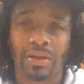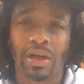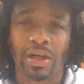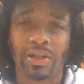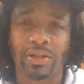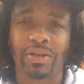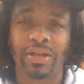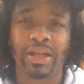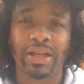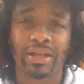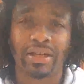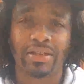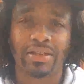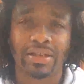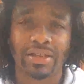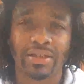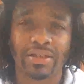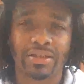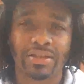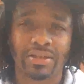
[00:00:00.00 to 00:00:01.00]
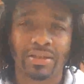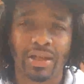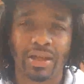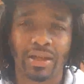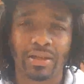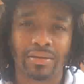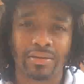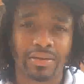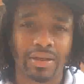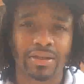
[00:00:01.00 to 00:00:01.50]
other energies
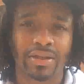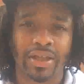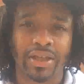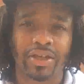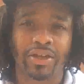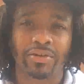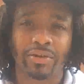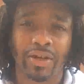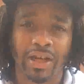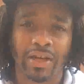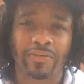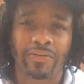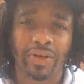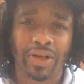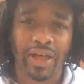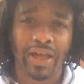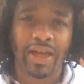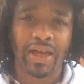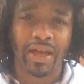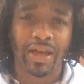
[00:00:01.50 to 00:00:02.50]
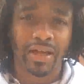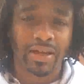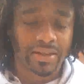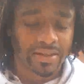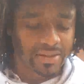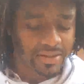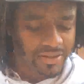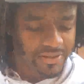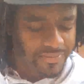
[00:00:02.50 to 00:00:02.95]
that they created for chaos,